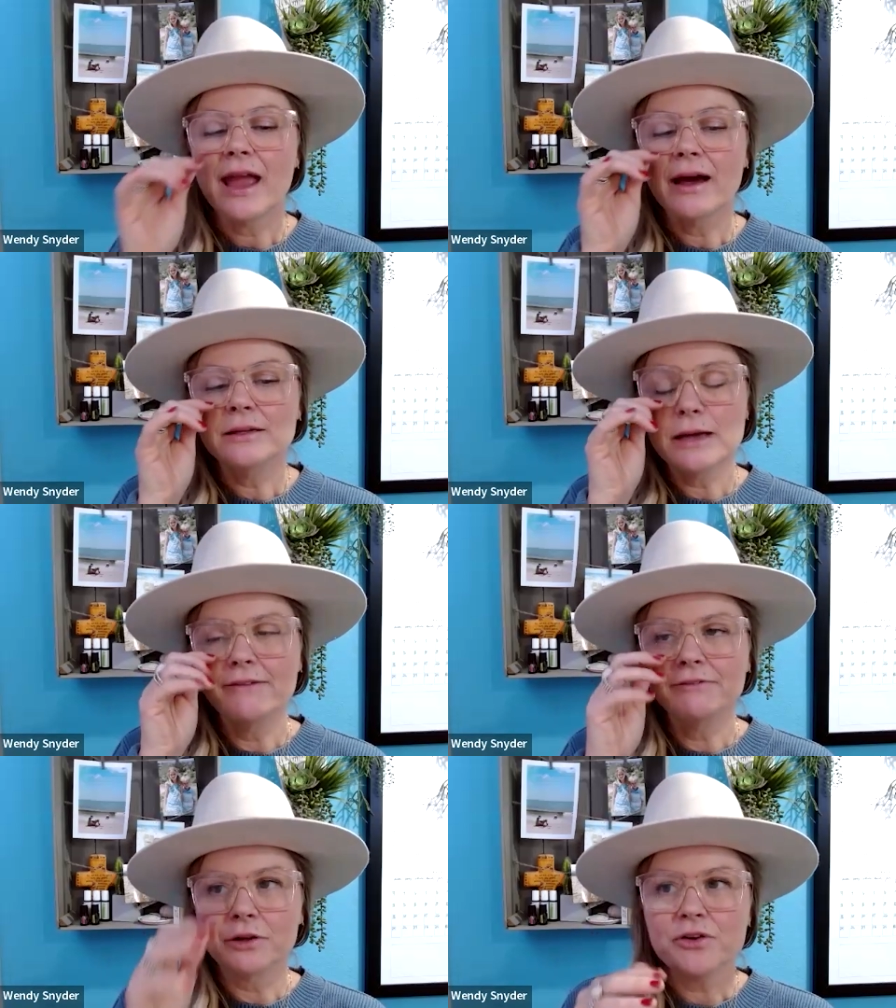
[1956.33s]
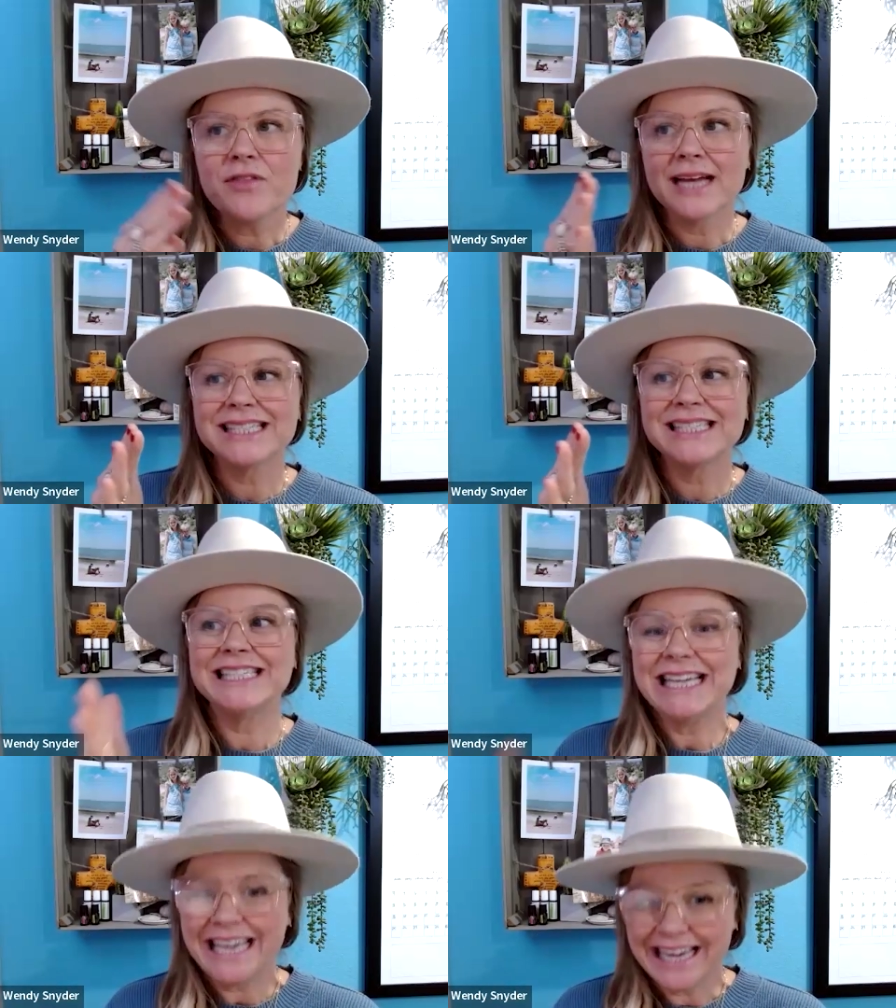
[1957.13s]
And I've learned that
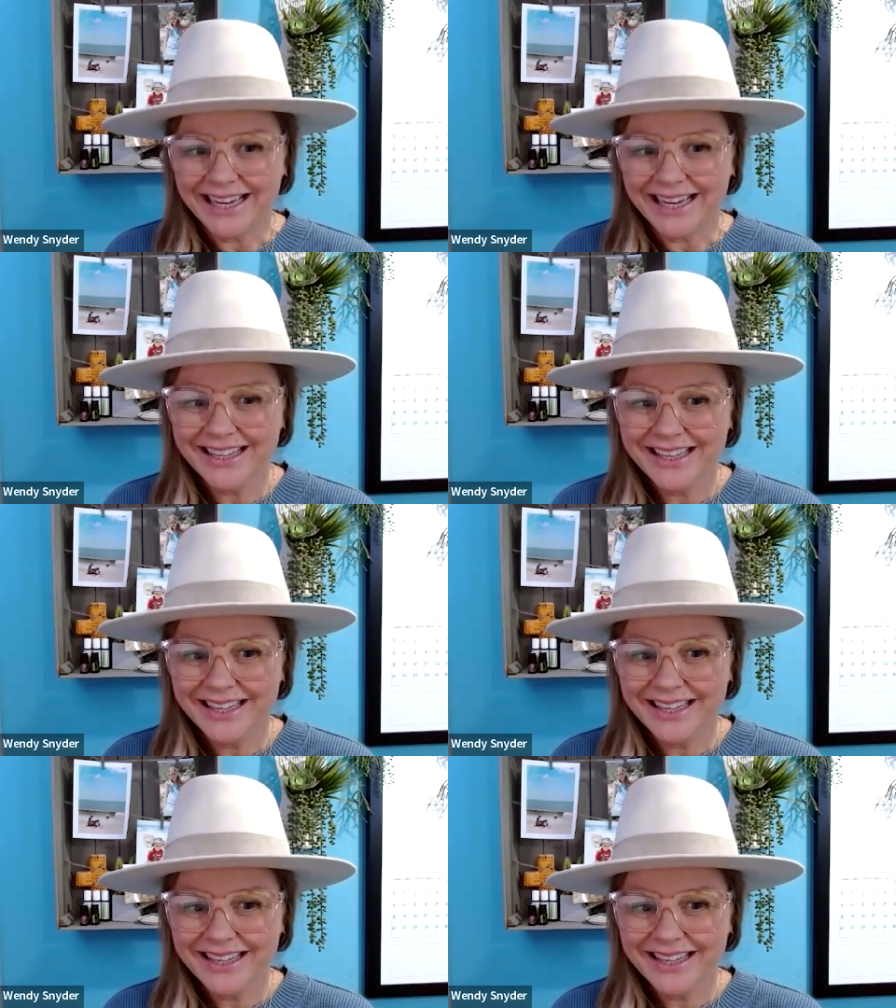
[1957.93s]
singing